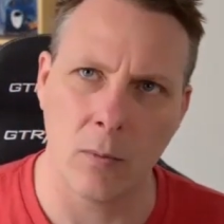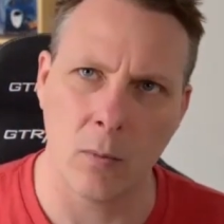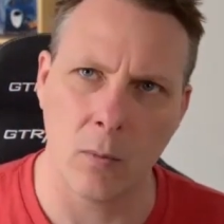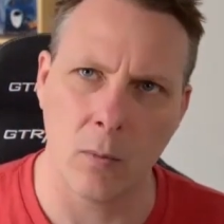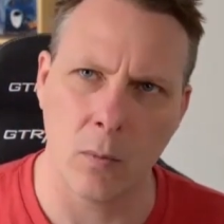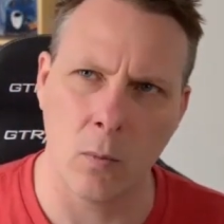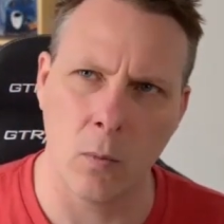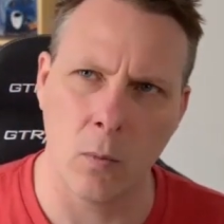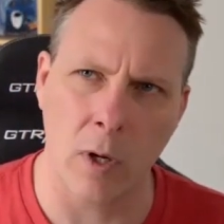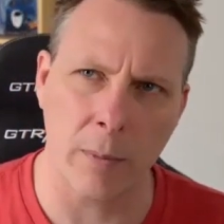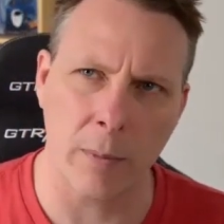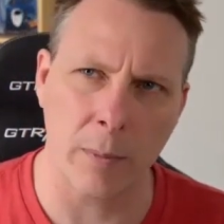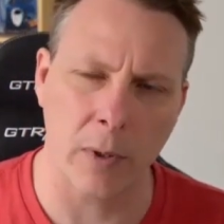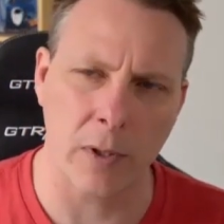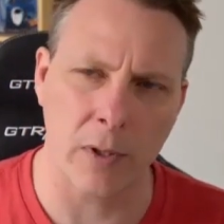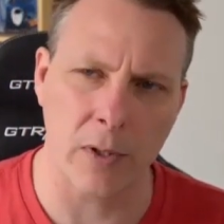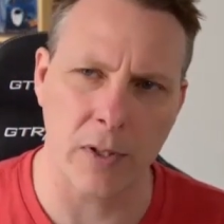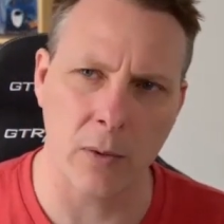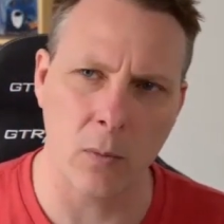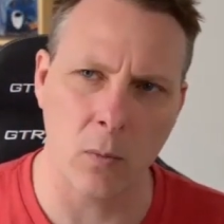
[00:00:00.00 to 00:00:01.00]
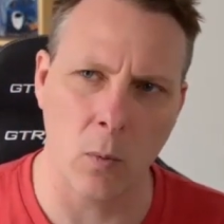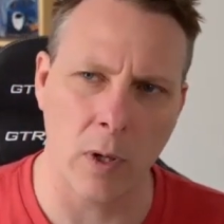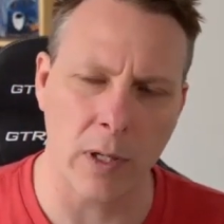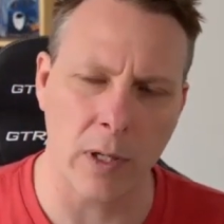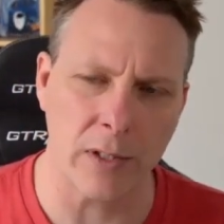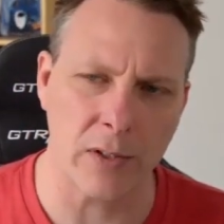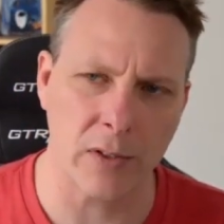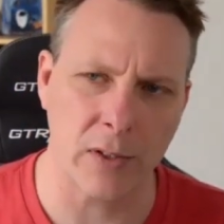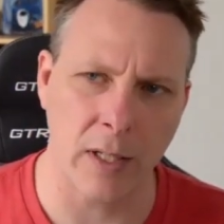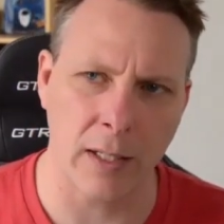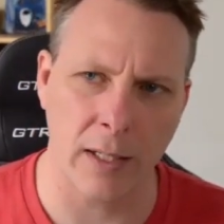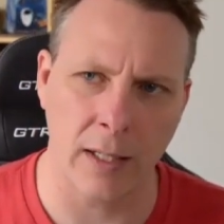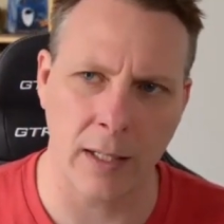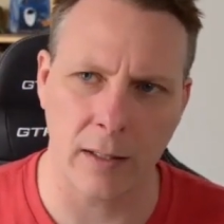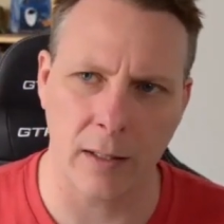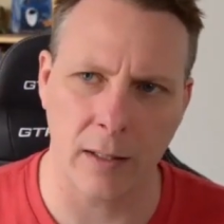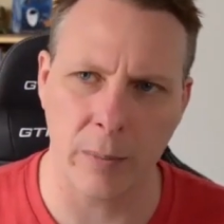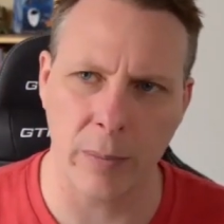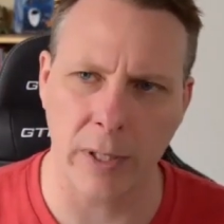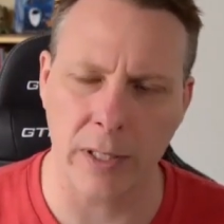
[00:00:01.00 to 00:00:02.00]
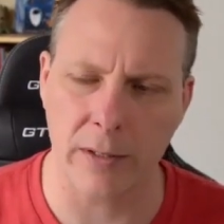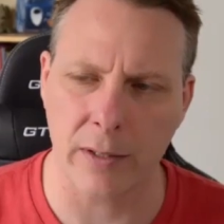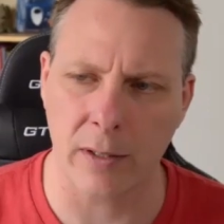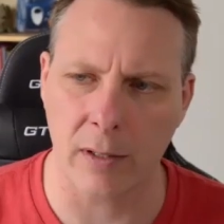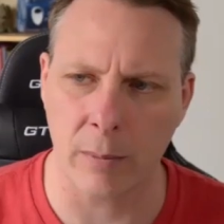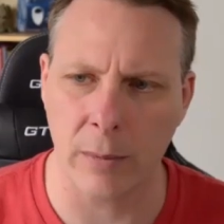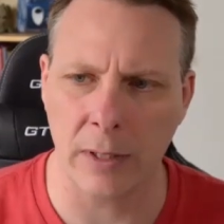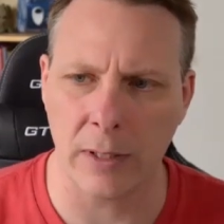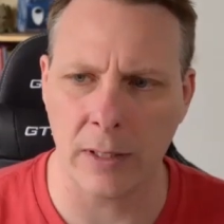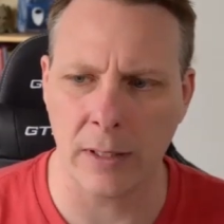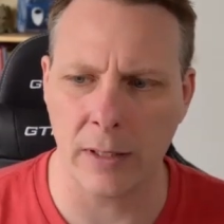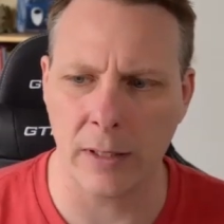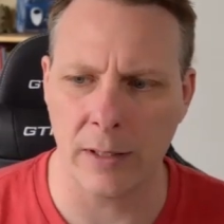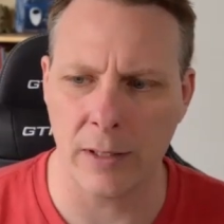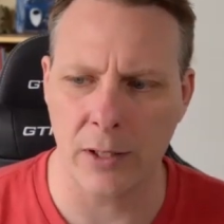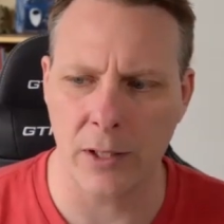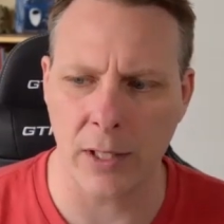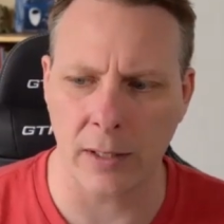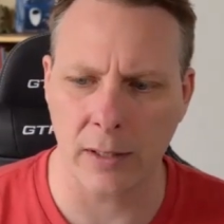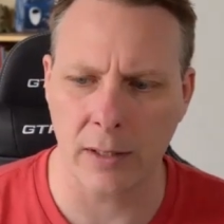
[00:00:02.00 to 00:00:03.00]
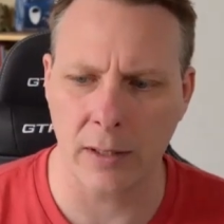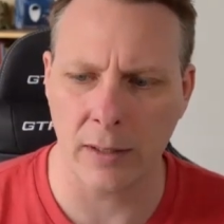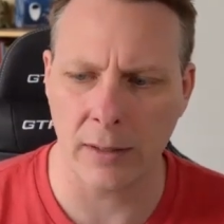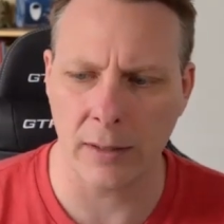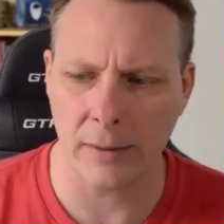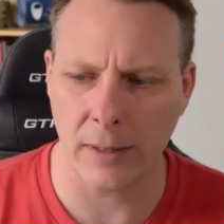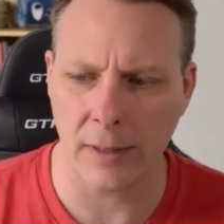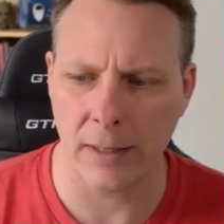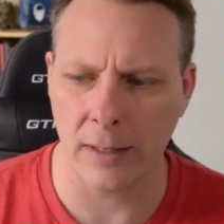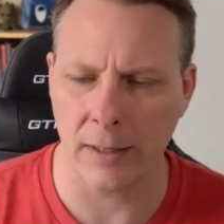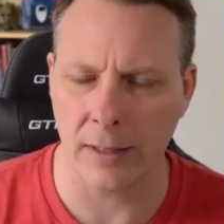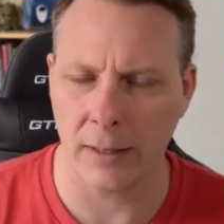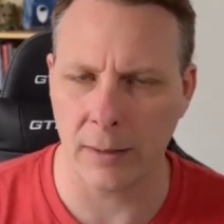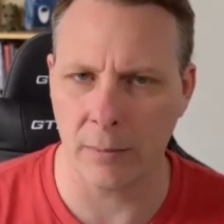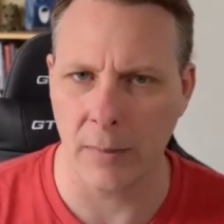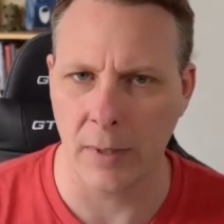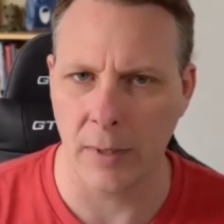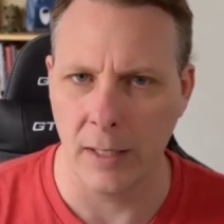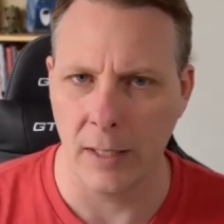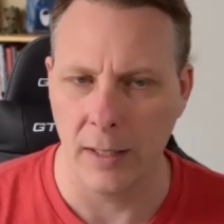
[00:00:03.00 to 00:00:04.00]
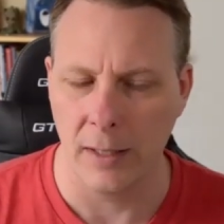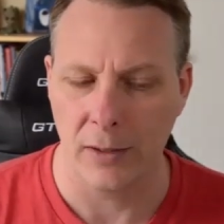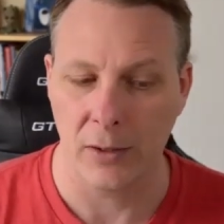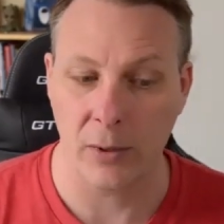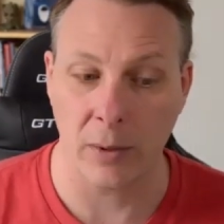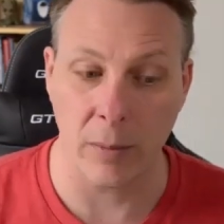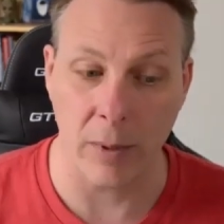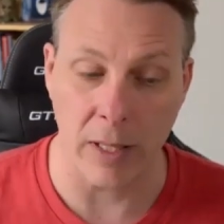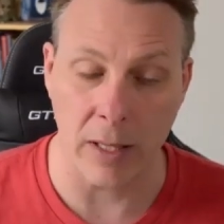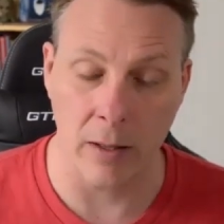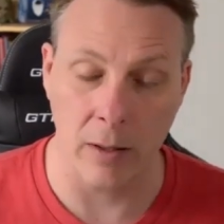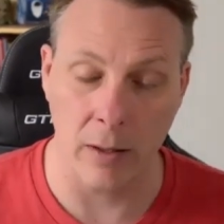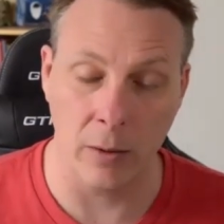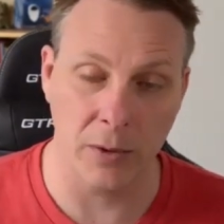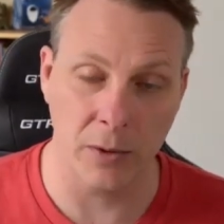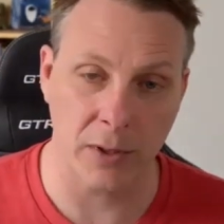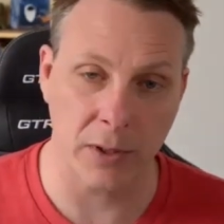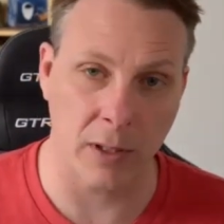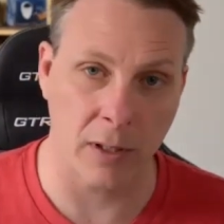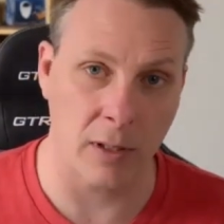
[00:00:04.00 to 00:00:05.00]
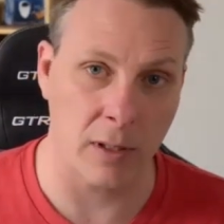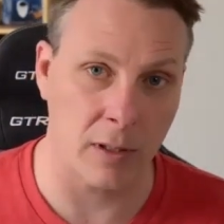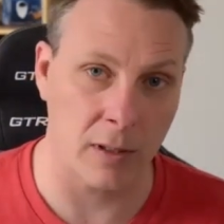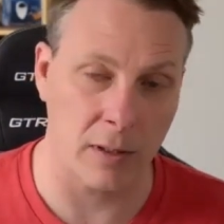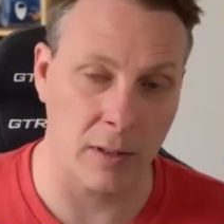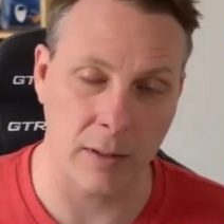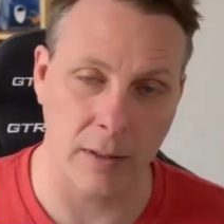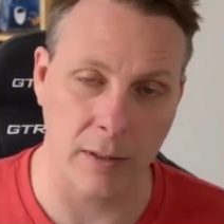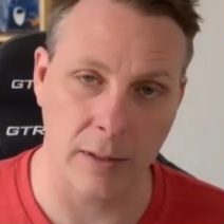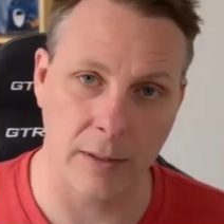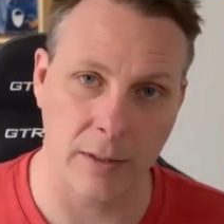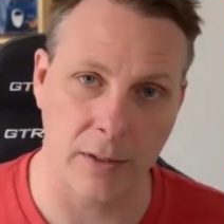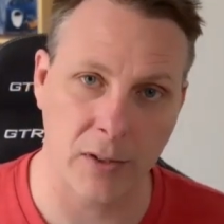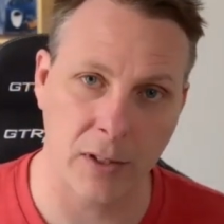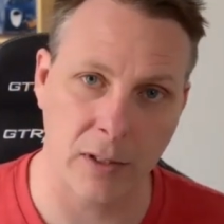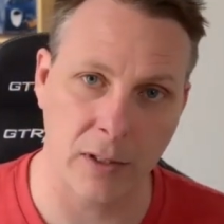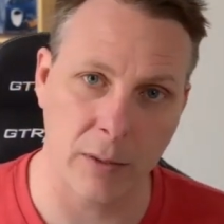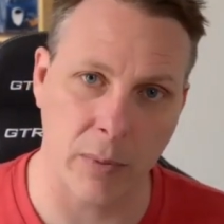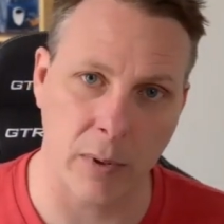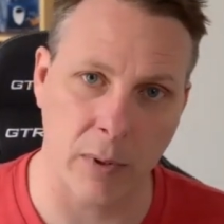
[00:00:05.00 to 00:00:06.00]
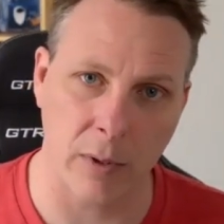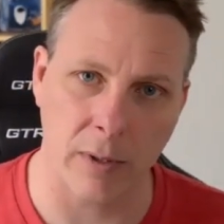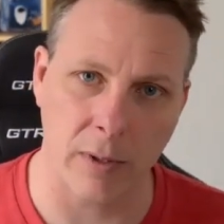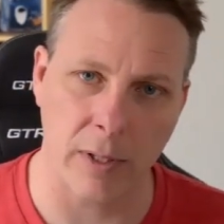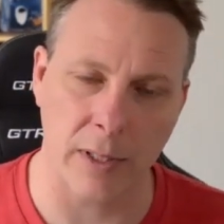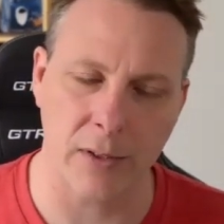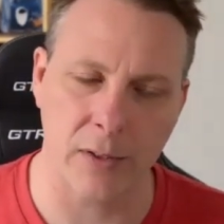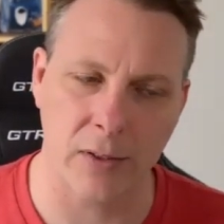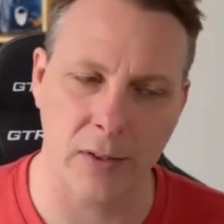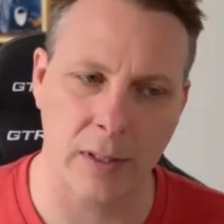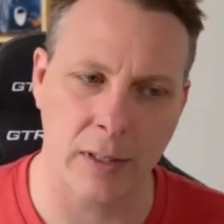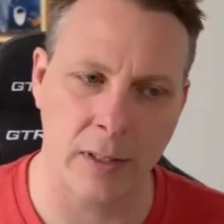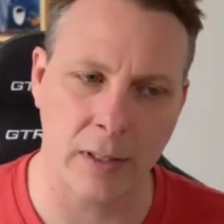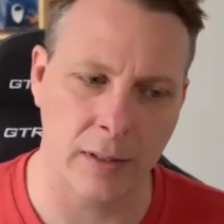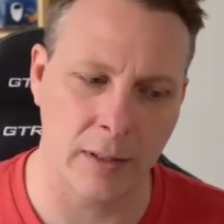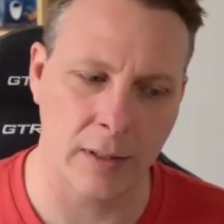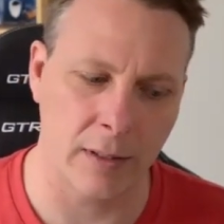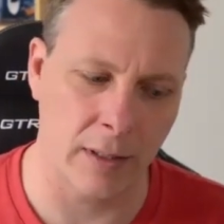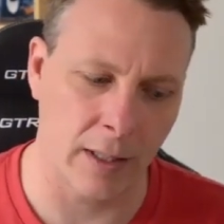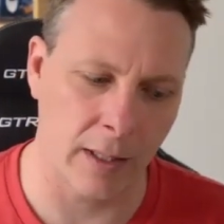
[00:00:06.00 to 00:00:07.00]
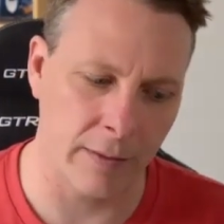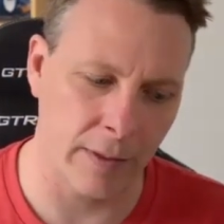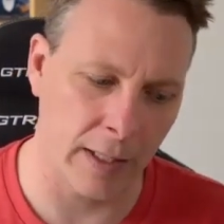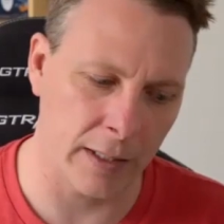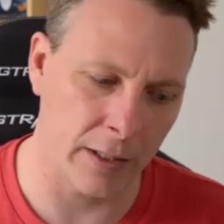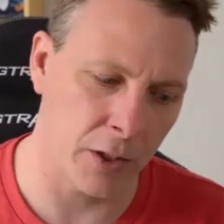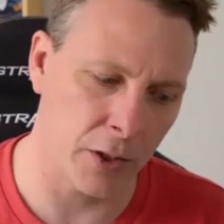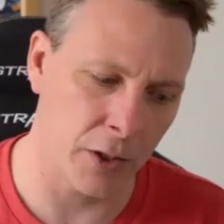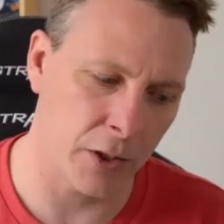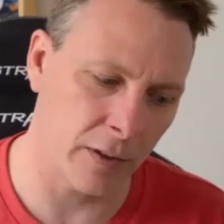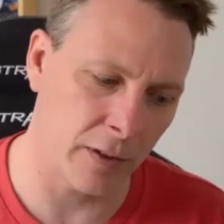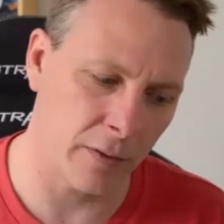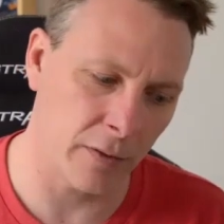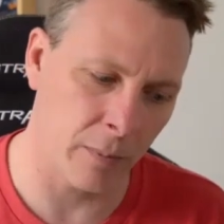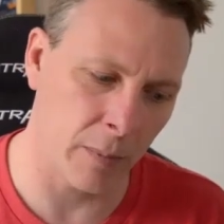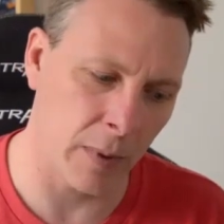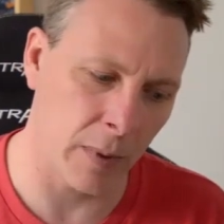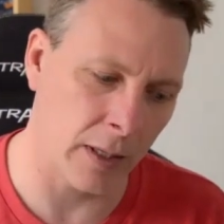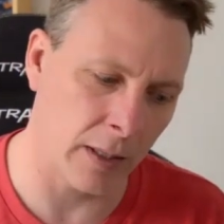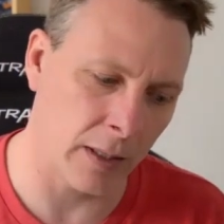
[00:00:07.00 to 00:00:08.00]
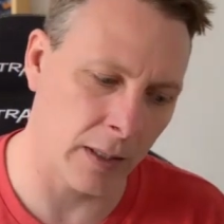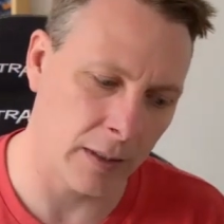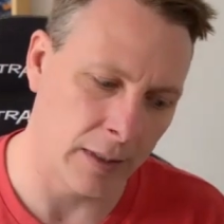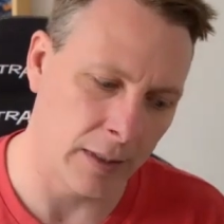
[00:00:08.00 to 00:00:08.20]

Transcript: one person won a set at our big tournament in Gen Con. So anyway, those are still in progress. I've had to shift my